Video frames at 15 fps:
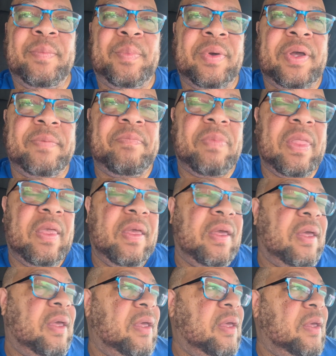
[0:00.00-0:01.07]
but
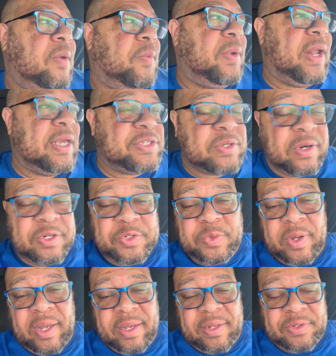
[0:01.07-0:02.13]
when I started
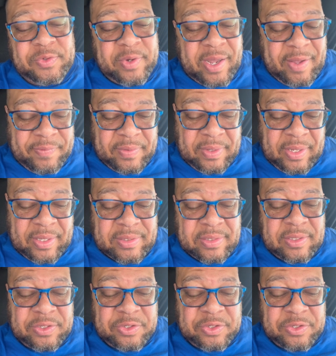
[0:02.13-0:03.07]
truck driving as a